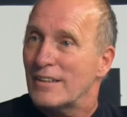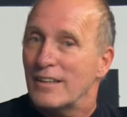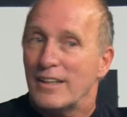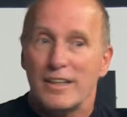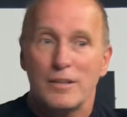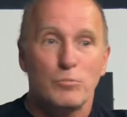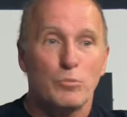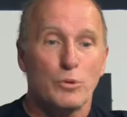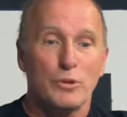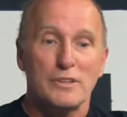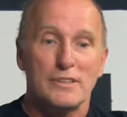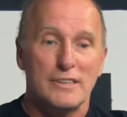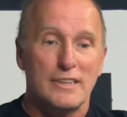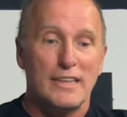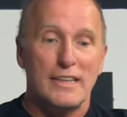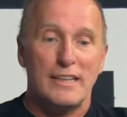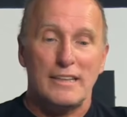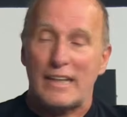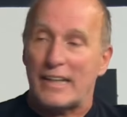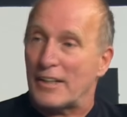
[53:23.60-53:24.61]
And we're
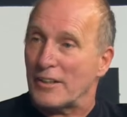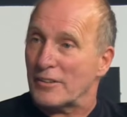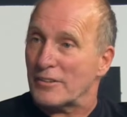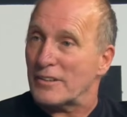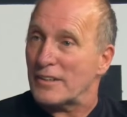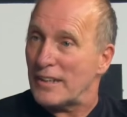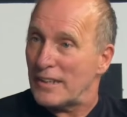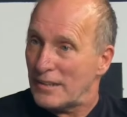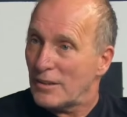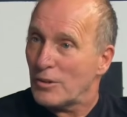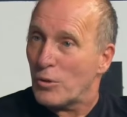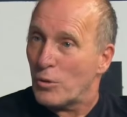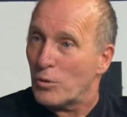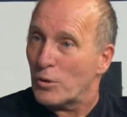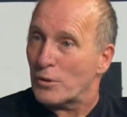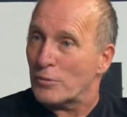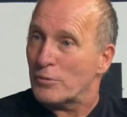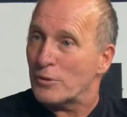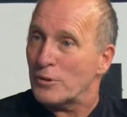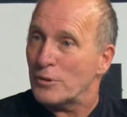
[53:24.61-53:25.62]
sitting there in the
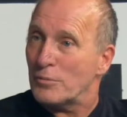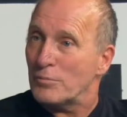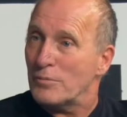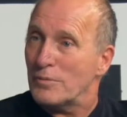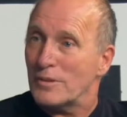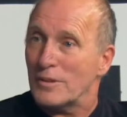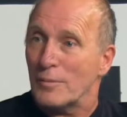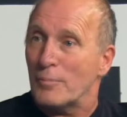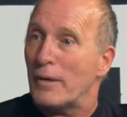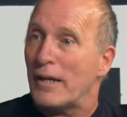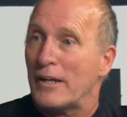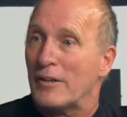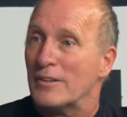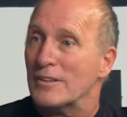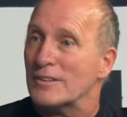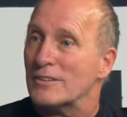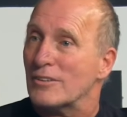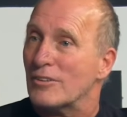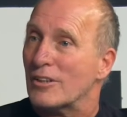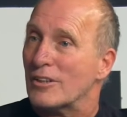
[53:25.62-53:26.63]
courtroom, the
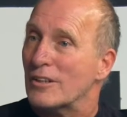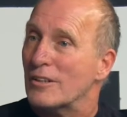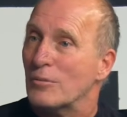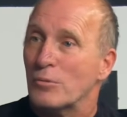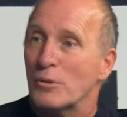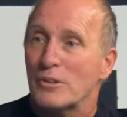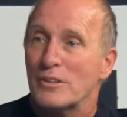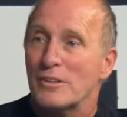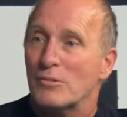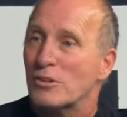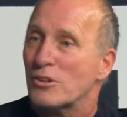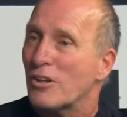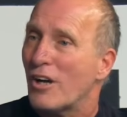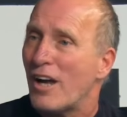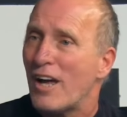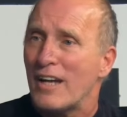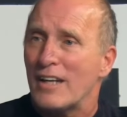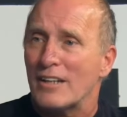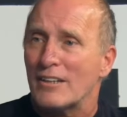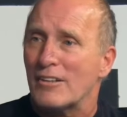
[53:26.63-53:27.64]
parents are, we're
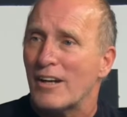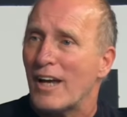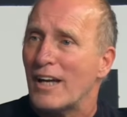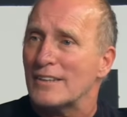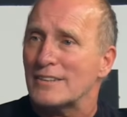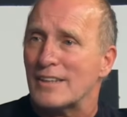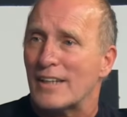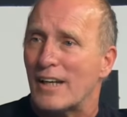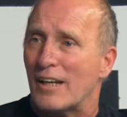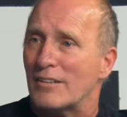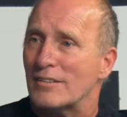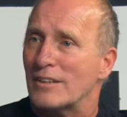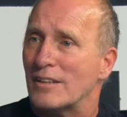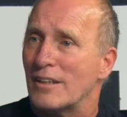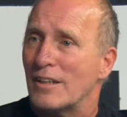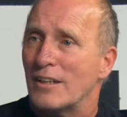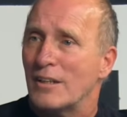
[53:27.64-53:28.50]
crying our eyes out.